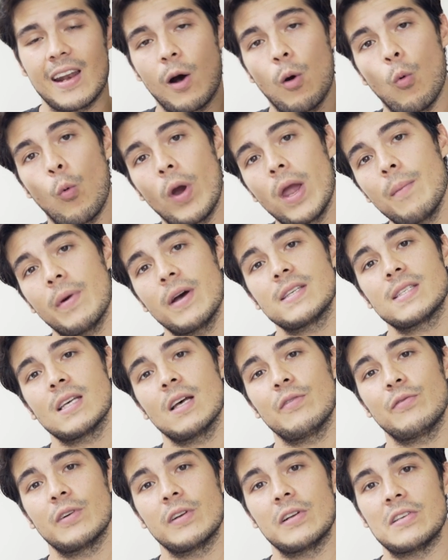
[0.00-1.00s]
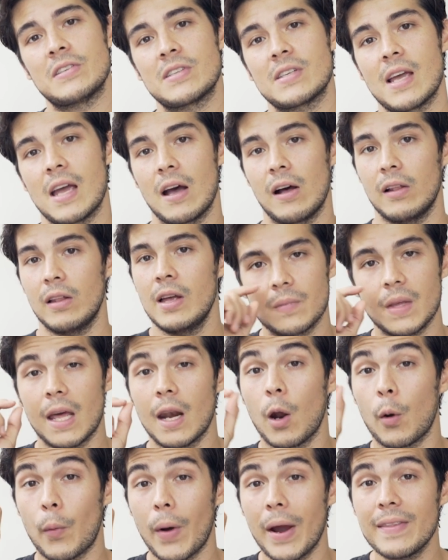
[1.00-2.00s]
then I'll weigh myself on a scale
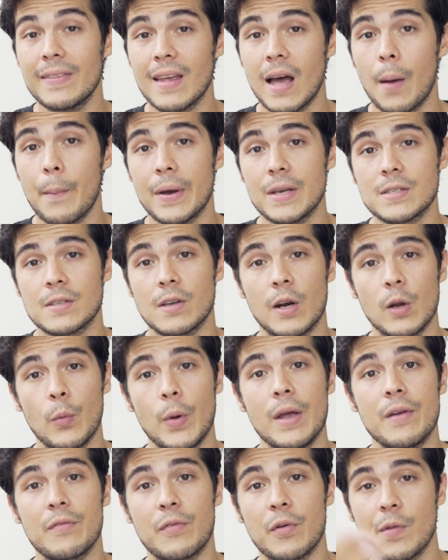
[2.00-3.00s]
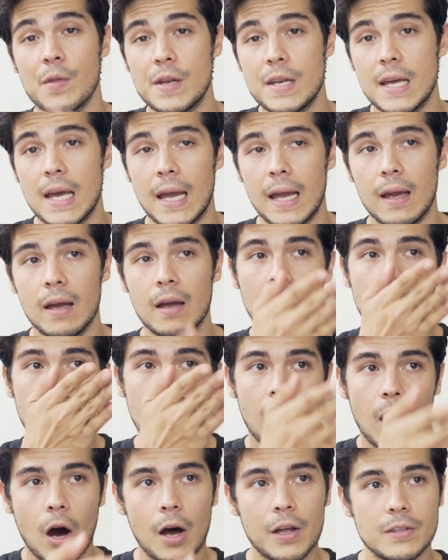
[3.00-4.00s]
and I'll write down my starting weight for the day
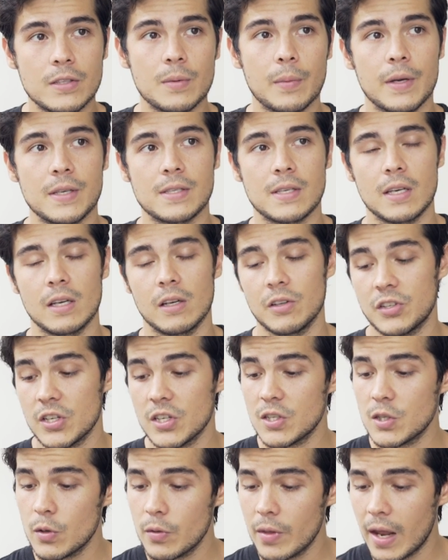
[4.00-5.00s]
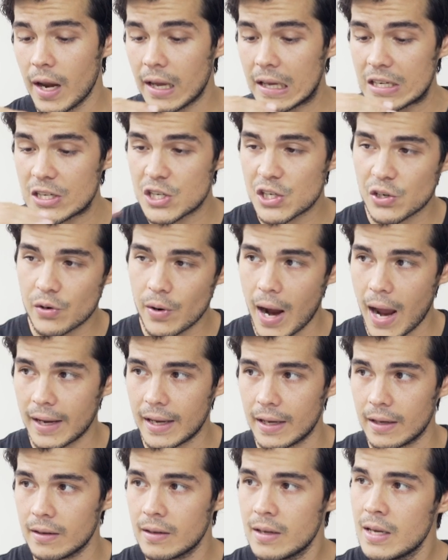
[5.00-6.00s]
onto my scale just so that I can
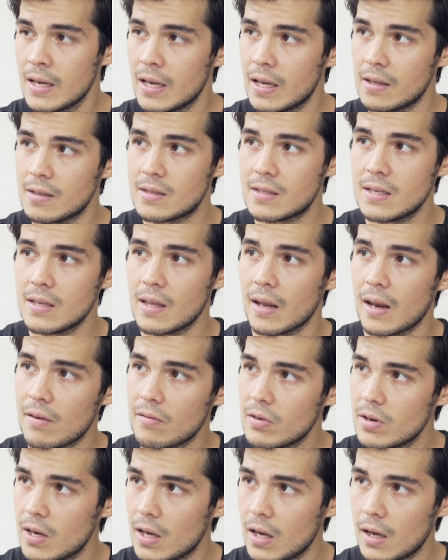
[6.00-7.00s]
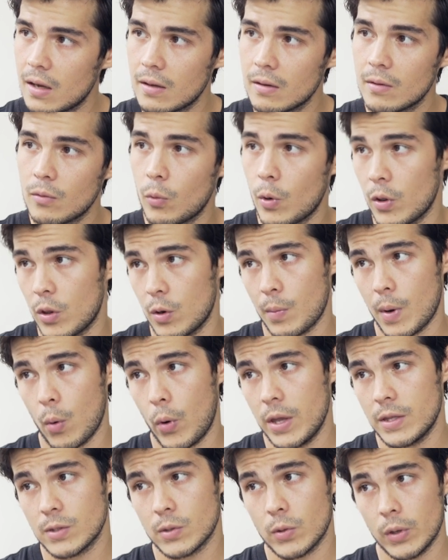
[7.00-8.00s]
track it and see that every day, whether my
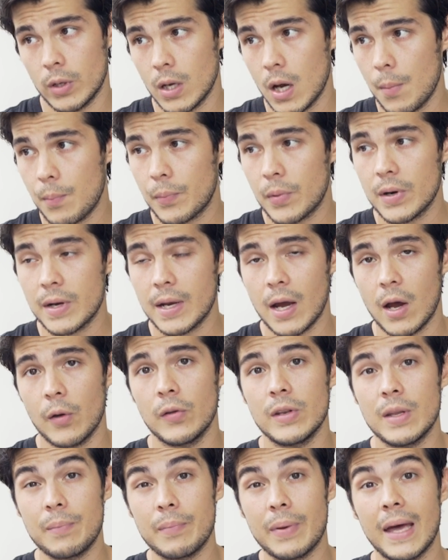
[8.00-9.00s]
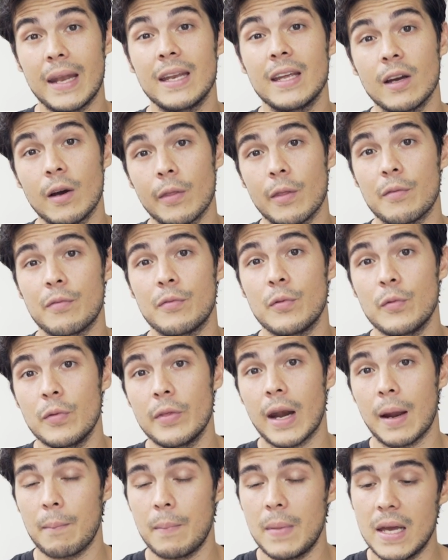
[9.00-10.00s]
weight's going up or down, depending on the food
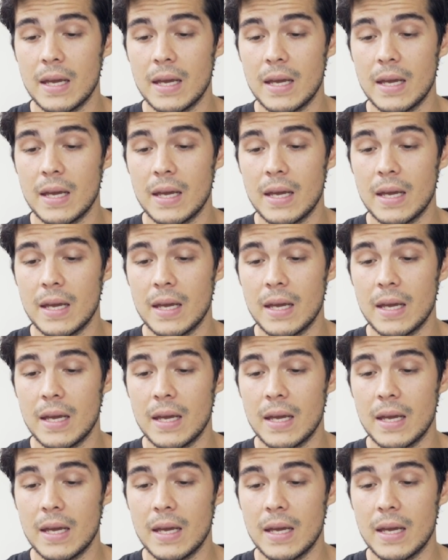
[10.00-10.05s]
that I'm